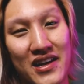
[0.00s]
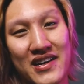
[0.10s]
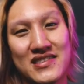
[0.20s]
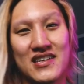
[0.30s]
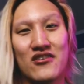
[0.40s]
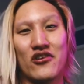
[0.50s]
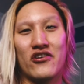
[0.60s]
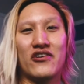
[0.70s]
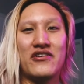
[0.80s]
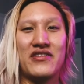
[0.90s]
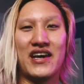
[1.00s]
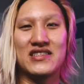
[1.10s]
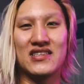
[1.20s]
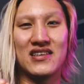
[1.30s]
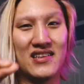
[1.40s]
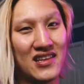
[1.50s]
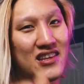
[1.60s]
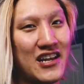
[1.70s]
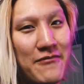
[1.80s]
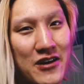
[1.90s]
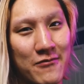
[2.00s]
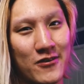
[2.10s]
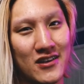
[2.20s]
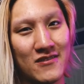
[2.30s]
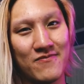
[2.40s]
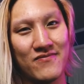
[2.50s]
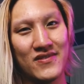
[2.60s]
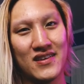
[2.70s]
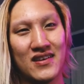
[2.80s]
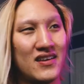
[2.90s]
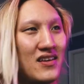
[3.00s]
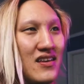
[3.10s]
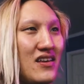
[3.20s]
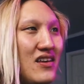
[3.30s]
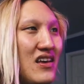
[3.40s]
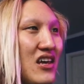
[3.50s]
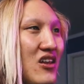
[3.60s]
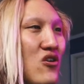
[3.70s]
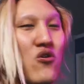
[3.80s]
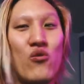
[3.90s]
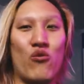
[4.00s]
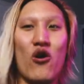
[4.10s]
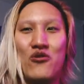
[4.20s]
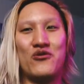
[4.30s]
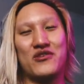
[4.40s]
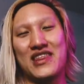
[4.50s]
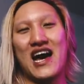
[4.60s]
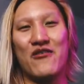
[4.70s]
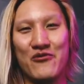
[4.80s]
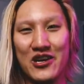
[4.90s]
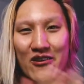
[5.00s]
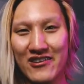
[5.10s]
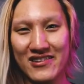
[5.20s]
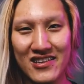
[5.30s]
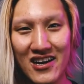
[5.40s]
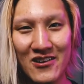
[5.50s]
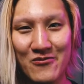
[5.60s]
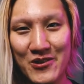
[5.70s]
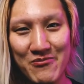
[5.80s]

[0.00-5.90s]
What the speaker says: But like I said earlier, that's not my opinion. And woo, with that, we are done.